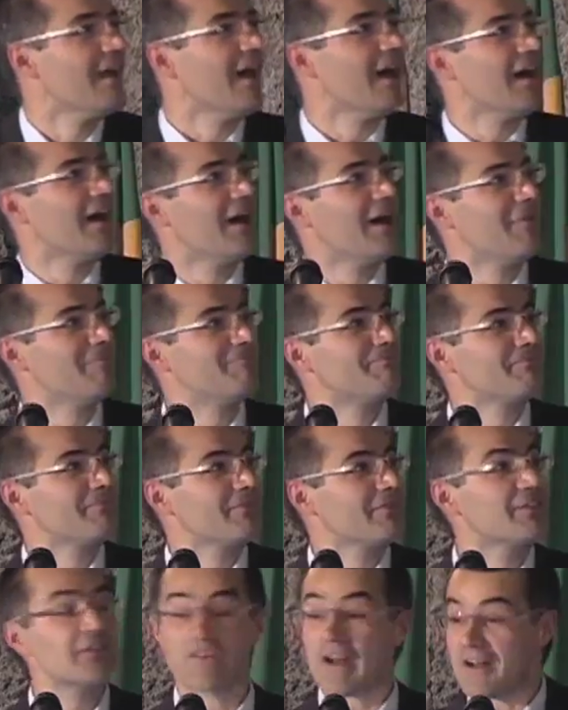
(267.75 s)

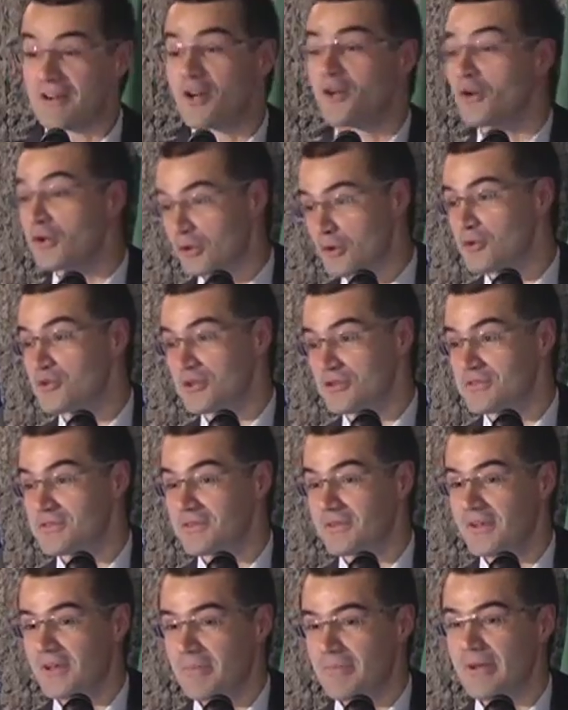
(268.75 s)
There are no
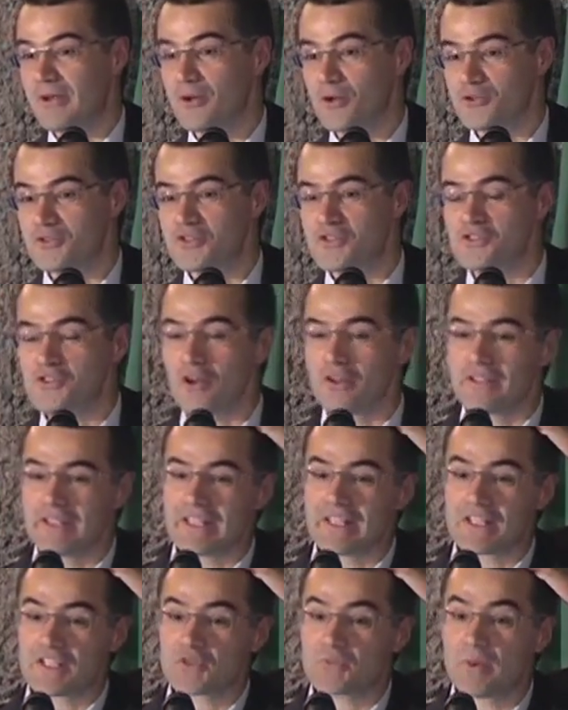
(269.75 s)
conclusions, because this is only
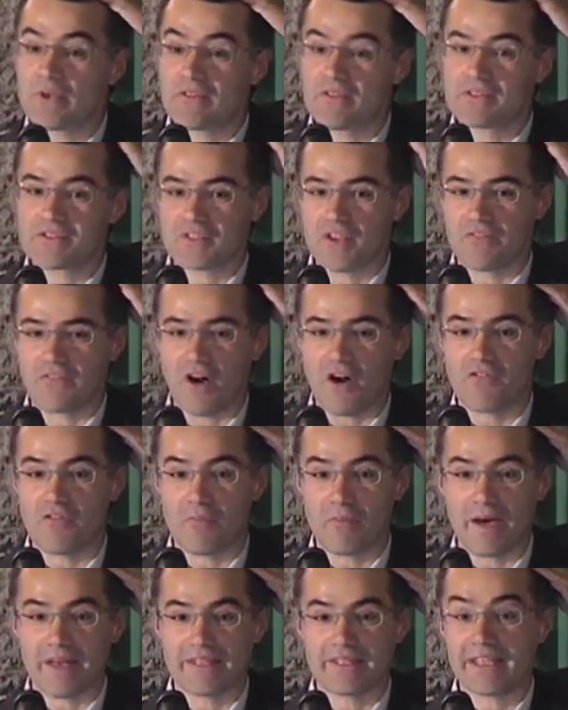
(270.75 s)
an experience of
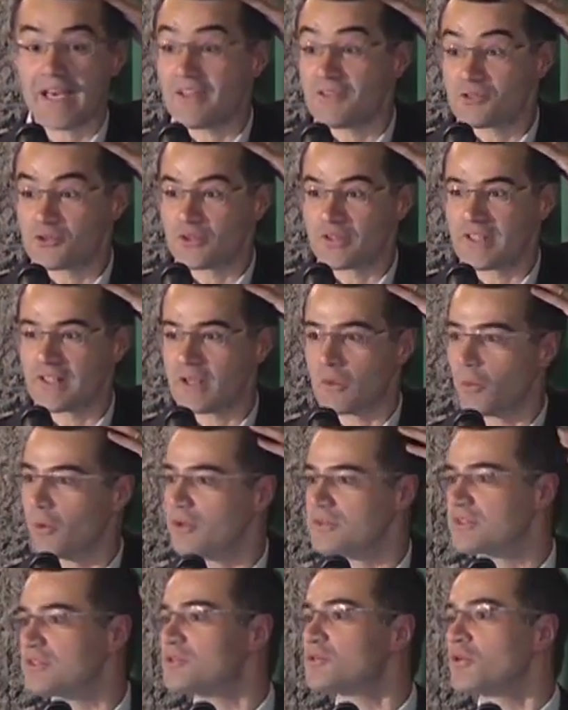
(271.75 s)
my country that I
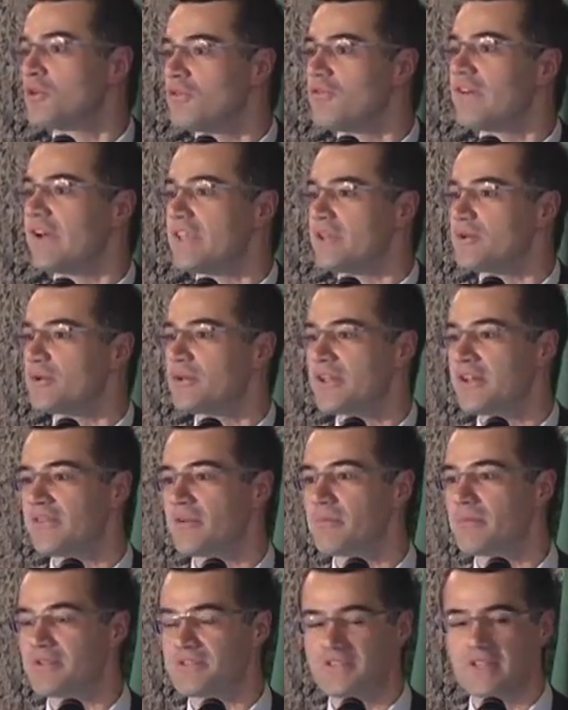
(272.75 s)
wanted to convey you here
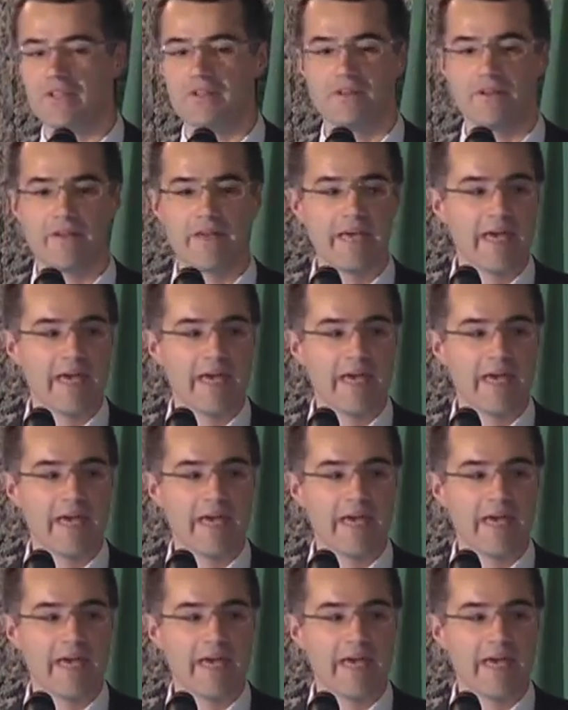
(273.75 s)
in Brazil.